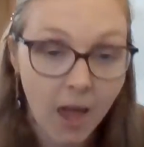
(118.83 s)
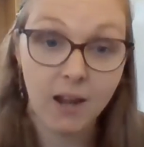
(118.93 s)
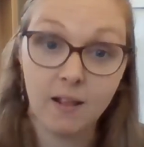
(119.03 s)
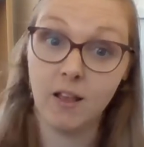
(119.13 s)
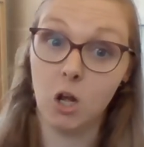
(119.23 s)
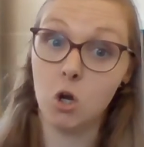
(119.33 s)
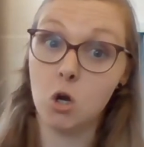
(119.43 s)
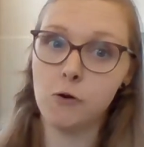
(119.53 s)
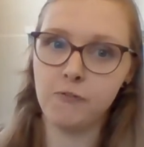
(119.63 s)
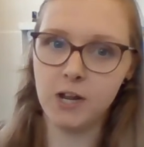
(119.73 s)
And it's a
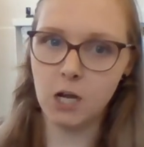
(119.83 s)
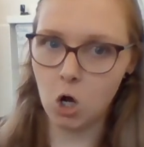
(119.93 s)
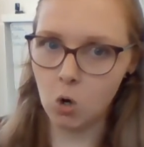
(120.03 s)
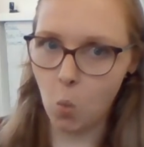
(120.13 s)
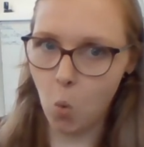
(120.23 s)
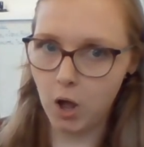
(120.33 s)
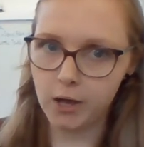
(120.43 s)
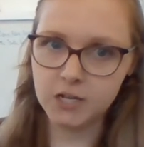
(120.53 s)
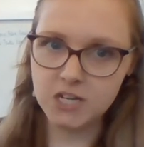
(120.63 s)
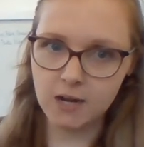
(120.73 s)
lovely long
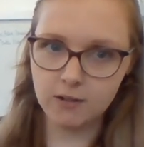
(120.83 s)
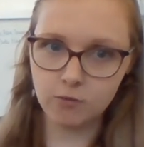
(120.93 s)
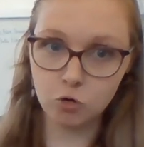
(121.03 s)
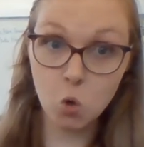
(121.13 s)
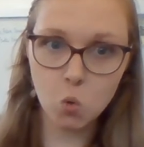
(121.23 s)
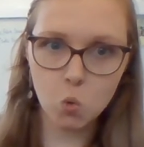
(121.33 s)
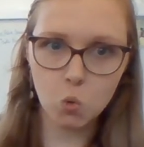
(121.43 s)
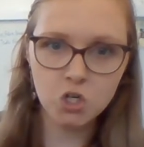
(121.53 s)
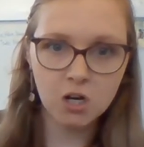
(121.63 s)
word, and it's called